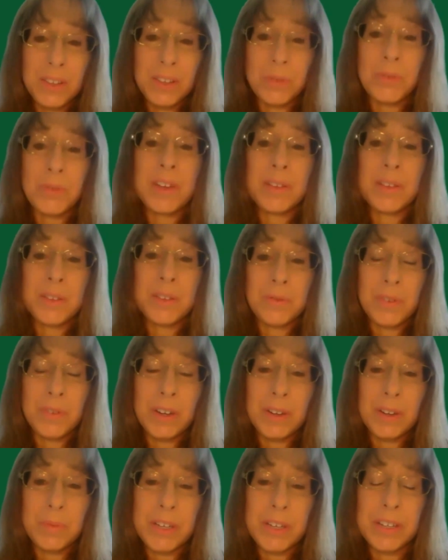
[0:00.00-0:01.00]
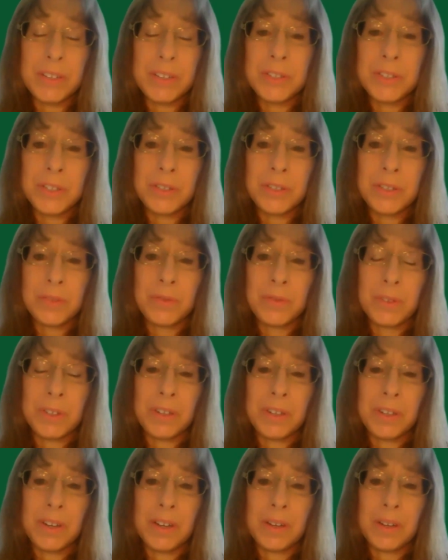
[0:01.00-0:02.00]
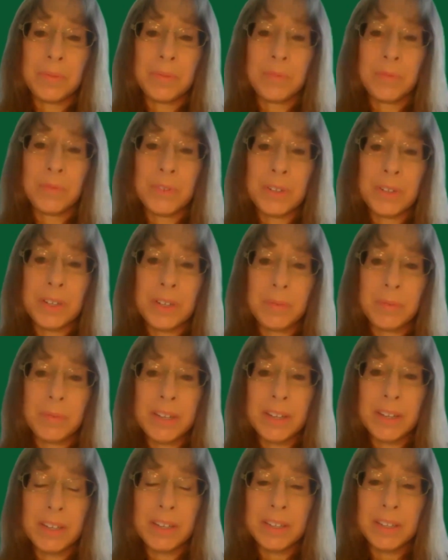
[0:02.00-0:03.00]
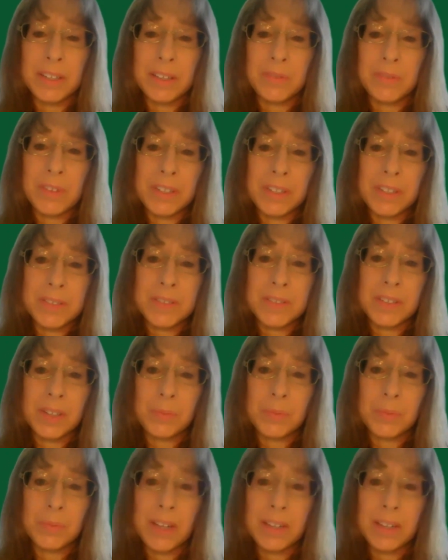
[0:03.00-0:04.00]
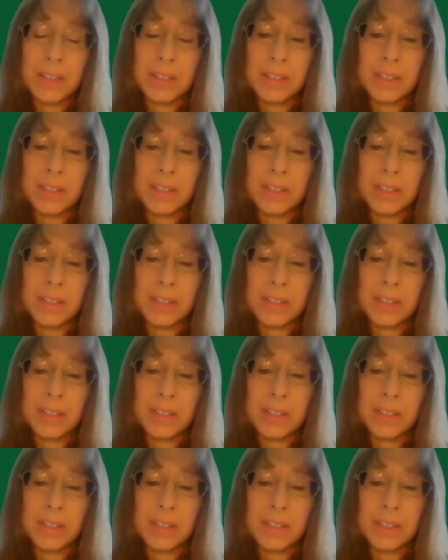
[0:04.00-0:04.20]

you, thank you very much for um, for coming on and giving us an update.